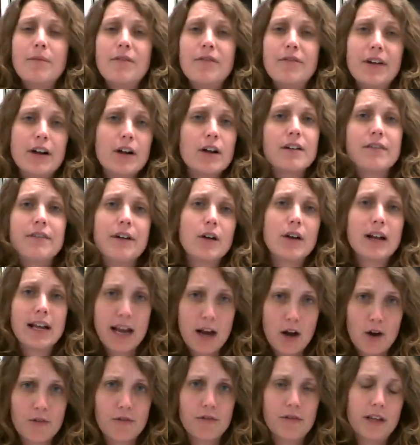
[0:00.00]
very, very
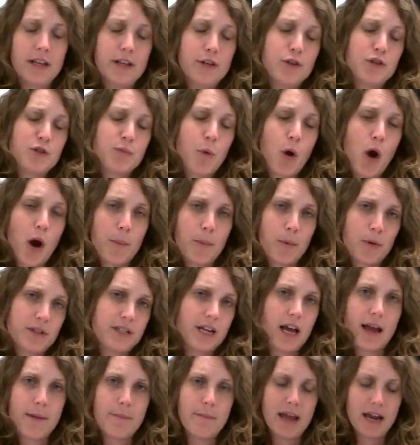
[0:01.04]
carefully. Use proper
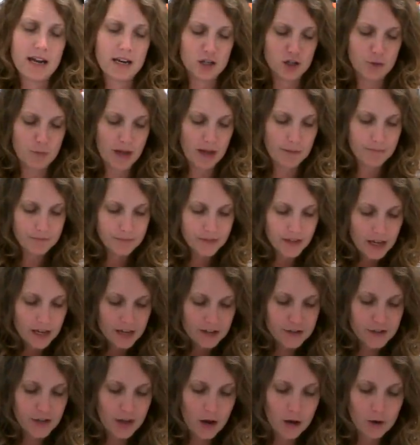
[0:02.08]
time management.
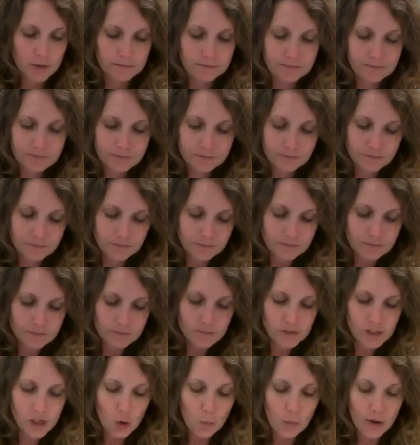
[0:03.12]
So
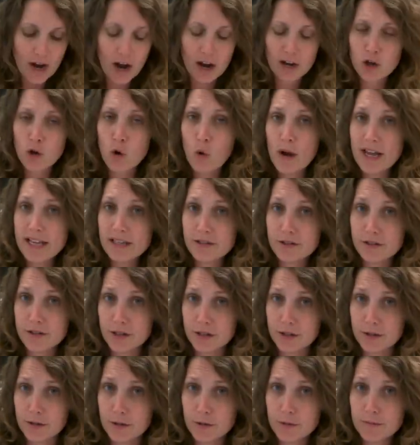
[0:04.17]
we got a quiz
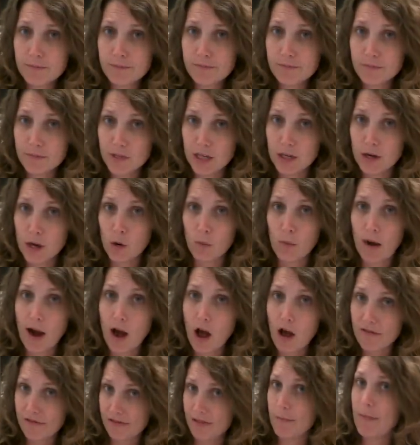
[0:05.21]
due, you know, right
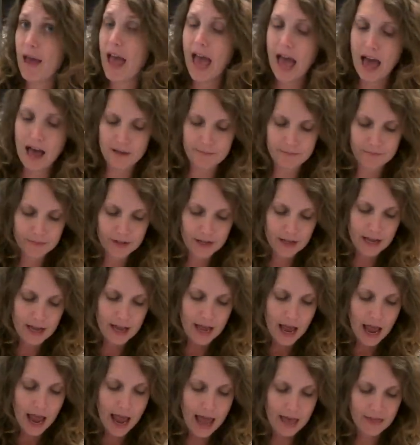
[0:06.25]
off the bat.
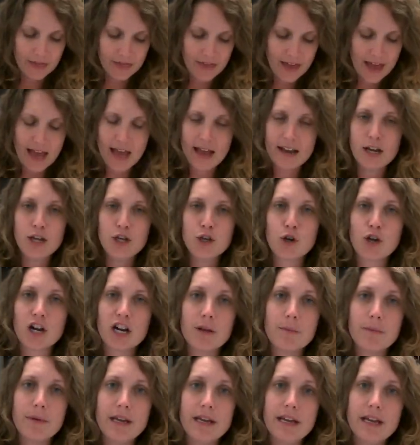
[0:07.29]
And then you're going
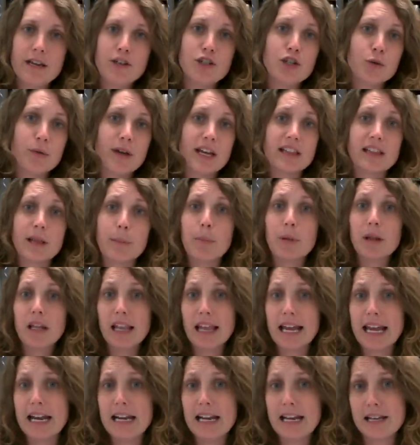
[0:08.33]
to be doing the
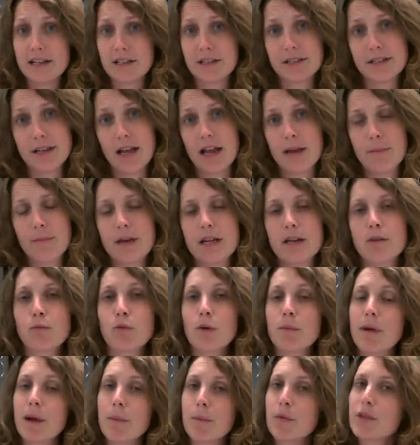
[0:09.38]
planning assignment.
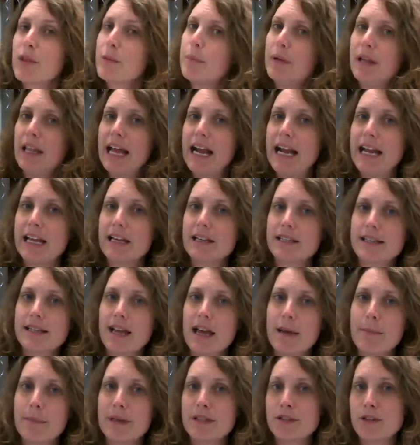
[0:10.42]
Remember, the planning
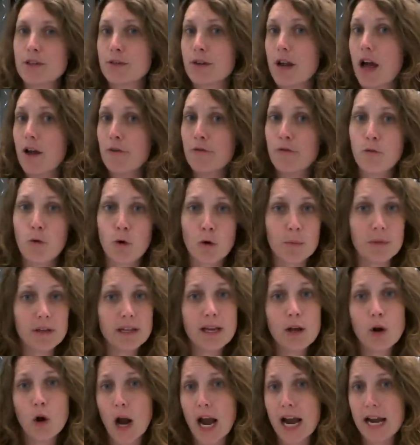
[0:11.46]
assignments are not
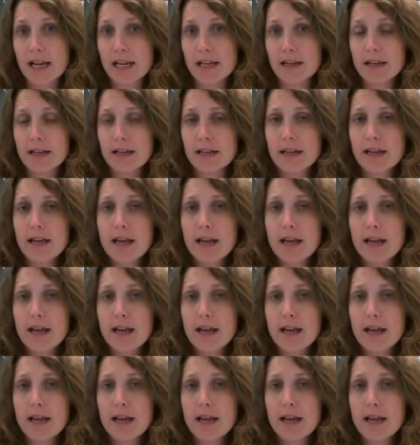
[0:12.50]
formally graded.